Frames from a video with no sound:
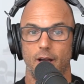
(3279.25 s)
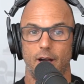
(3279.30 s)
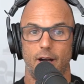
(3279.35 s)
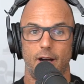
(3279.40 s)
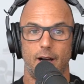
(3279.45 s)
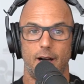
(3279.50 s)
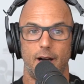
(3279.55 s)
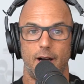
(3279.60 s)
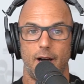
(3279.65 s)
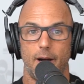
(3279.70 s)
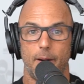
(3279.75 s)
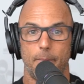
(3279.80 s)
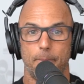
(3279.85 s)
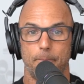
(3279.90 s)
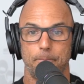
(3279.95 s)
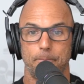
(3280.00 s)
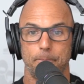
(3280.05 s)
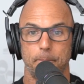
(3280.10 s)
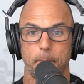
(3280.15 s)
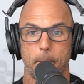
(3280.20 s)

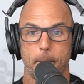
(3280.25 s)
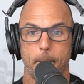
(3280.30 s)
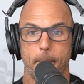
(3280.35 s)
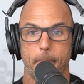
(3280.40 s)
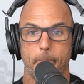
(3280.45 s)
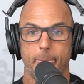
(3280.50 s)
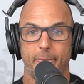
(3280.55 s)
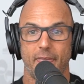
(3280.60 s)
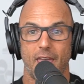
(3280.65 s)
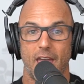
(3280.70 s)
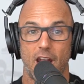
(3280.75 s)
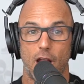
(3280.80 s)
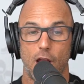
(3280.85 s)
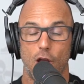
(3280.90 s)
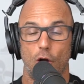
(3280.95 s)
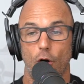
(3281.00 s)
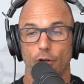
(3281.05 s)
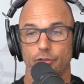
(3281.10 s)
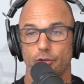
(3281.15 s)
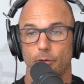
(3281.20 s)
Um, and I
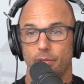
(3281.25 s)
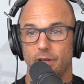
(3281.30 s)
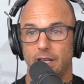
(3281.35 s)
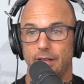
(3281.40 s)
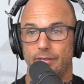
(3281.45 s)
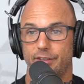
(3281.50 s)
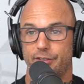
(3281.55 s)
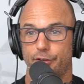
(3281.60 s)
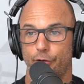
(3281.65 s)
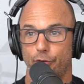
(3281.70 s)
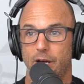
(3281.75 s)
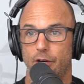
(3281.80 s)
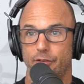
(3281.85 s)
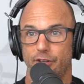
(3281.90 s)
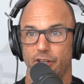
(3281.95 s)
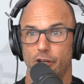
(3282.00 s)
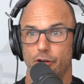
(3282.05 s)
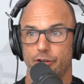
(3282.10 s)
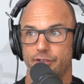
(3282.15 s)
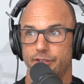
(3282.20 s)
also believe in
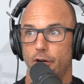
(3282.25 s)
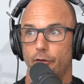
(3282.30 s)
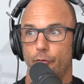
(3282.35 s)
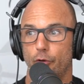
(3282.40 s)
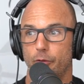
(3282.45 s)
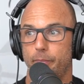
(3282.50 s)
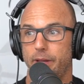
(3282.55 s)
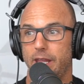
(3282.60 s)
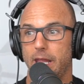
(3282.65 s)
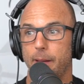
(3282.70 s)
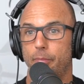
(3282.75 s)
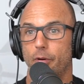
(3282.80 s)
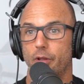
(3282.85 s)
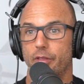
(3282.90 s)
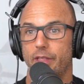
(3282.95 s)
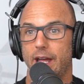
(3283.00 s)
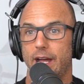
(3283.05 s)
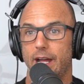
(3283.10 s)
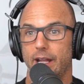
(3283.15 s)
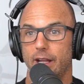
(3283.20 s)
surrounding yourself with people
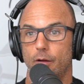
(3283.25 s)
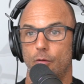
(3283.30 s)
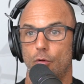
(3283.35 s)
that